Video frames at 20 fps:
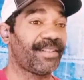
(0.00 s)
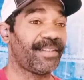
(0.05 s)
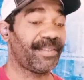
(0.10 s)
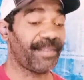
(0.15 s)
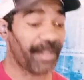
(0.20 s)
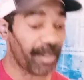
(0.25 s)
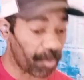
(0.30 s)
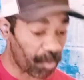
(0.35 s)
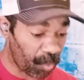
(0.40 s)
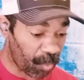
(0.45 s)

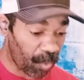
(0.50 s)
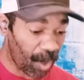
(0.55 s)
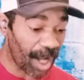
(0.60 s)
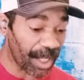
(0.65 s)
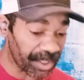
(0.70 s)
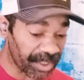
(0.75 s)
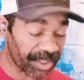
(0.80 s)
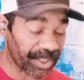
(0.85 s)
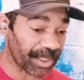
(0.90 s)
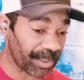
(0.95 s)
They're
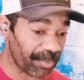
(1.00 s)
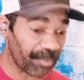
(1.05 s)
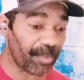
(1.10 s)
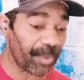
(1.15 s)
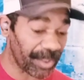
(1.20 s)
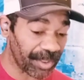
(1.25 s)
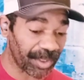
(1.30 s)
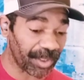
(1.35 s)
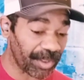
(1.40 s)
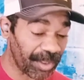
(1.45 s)
watching
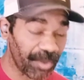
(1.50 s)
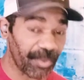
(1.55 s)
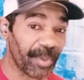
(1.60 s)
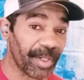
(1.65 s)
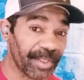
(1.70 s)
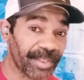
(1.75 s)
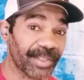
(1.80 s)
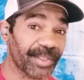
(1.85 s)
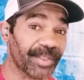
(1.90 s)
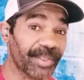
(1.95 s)
what the
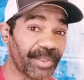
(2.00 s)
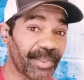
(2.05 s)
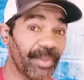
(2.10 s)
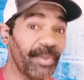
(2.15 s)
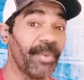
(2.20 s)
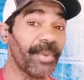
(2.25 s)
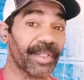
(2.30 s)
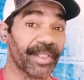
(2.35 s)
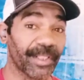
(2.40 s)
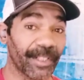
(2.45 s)
U.S. is
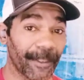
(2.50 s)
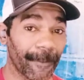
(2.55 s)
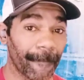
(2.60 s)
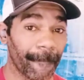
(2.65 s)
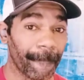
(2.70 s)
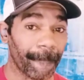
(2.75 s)
doing.